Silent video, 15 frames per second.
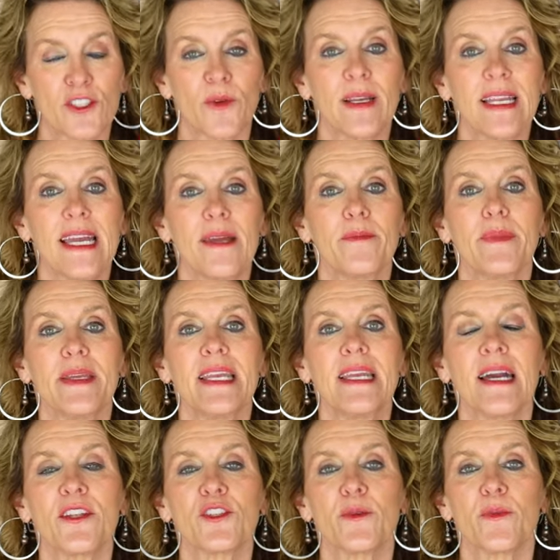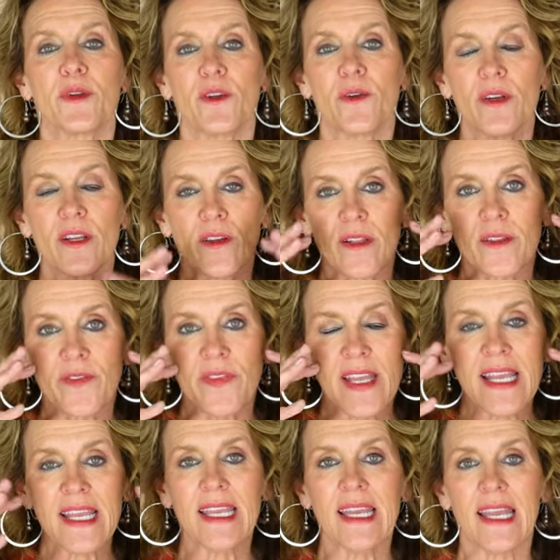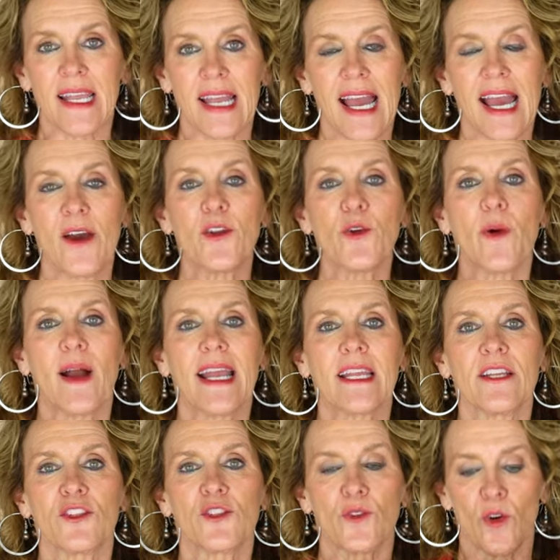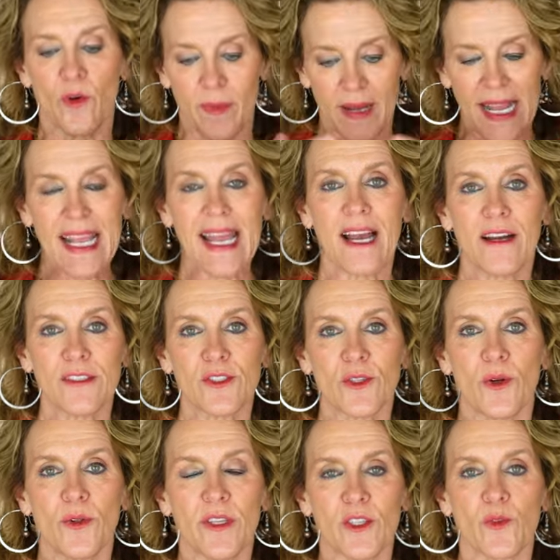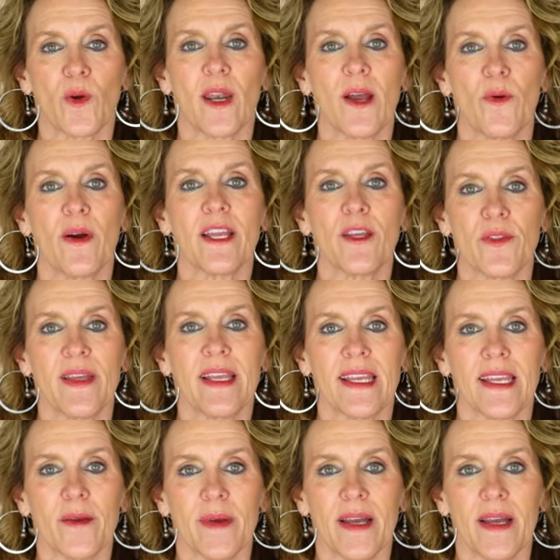So again, being entrepreneurial and thinking, how do I control my household is what I want you thinking